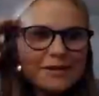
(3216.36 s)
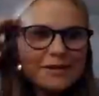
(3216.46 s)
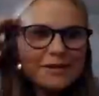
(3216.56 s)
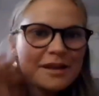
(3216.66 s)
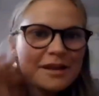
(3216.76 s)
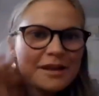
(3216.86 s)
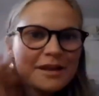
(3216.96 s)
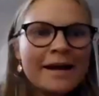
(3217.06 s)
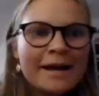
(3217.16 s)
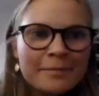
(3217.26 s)

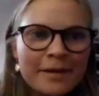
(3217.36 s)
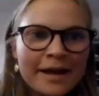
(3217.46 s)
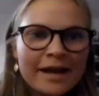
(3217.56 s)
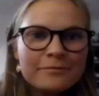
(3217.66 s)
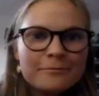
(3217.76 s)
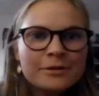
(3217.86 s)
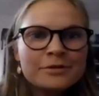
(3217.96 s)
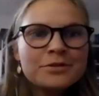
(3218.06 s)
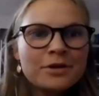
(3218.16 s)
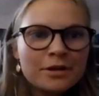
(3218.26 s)
Melina. I have
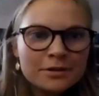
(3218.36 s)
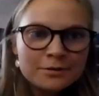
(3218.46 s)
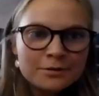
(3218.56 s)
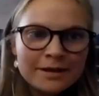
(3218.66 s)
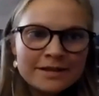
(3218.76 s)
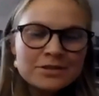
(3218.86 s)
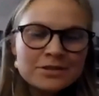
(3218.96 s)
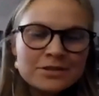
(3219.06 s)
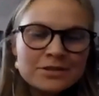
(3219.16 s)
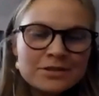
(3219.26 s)
one short
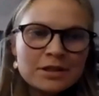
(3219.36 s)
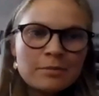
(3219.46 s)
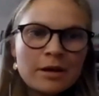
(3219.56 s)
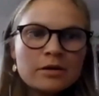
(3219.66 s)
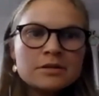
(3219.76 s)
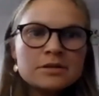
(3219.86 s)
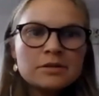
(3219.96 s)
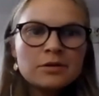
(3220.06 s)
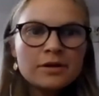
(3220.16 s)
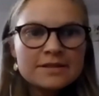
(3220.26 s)
question
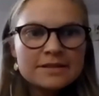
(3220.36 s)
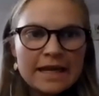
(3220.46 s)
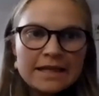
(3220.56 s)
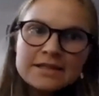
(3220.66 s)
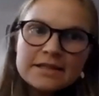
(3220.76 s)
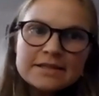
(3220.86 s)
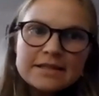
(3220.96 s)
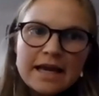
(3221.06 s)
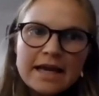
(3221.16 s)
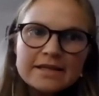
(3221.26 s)
about
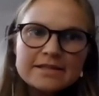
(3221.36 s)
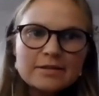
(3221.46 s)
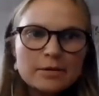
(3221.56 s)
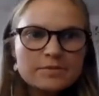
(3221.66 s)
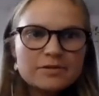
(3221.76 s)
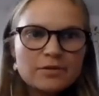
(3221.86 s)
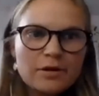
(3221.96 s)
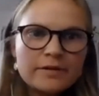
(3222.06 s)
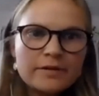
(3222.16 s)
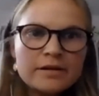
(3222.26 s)
status as
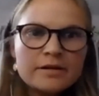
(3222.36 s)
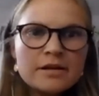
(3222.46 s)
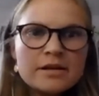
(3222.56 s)
observer.